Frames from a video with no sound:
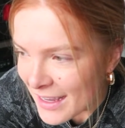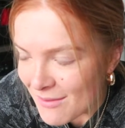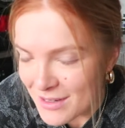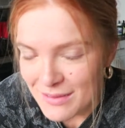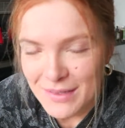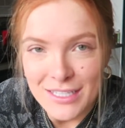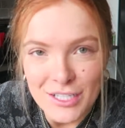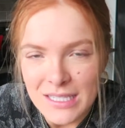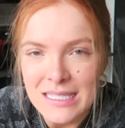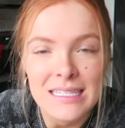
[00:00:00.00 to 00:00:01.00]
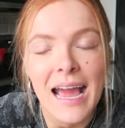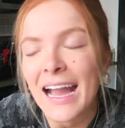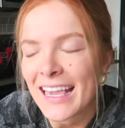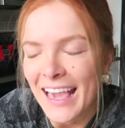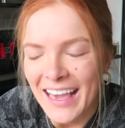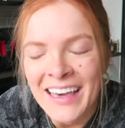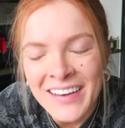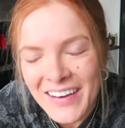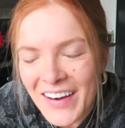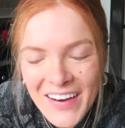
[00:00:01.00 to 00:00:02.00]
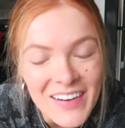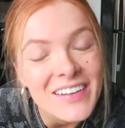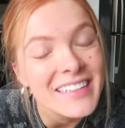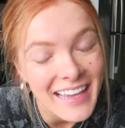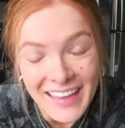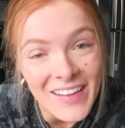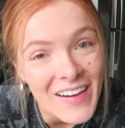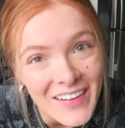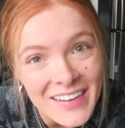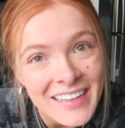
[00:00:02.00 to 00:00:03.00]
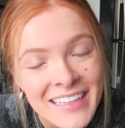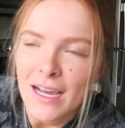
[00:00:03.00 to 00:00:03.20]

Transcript: I'm gonna be just snacking all day long.